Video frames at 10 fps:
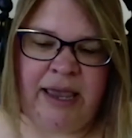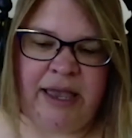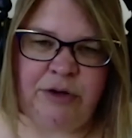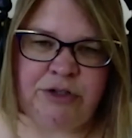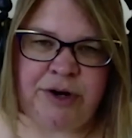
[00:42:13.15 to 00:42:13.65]

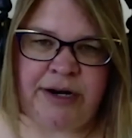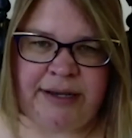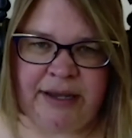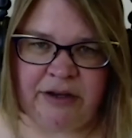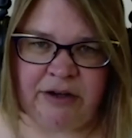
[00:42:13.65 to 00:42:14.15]
and you try to
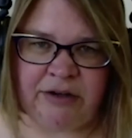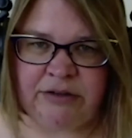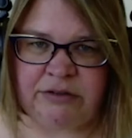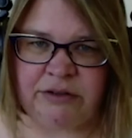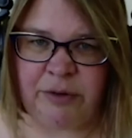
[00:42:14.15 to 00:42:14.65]
get your
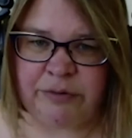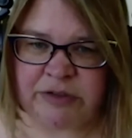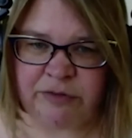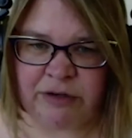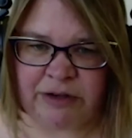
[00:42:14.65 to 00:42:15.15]
loans
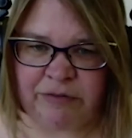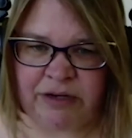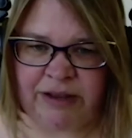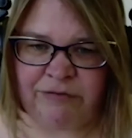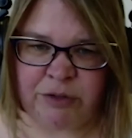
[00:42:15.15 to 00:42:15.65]
forgiven,
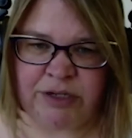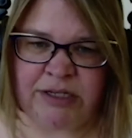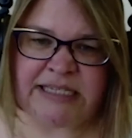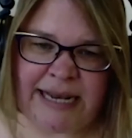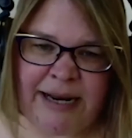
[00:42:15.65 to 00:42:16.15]
if you
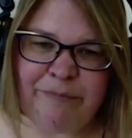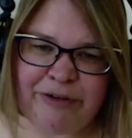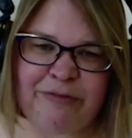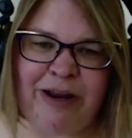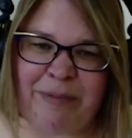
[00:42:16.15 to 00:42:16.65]
didn't sign up for
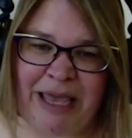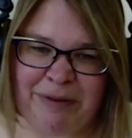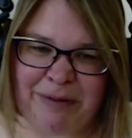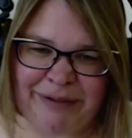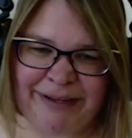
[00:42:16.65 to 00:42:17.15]
the right
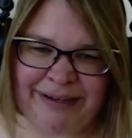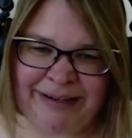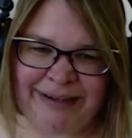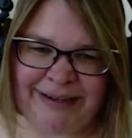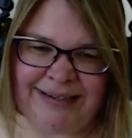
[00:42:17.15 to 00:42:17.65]
payment
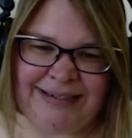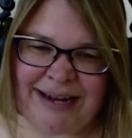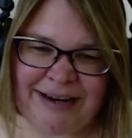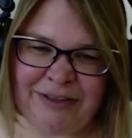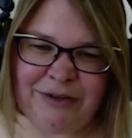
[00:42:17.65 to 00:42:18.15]
plan,
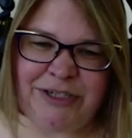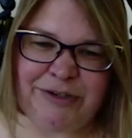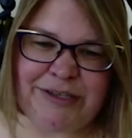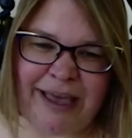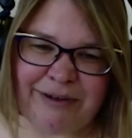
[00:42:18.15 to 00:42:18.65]
none of those
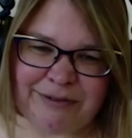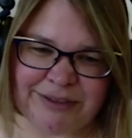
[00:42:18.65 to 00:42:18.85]
years count.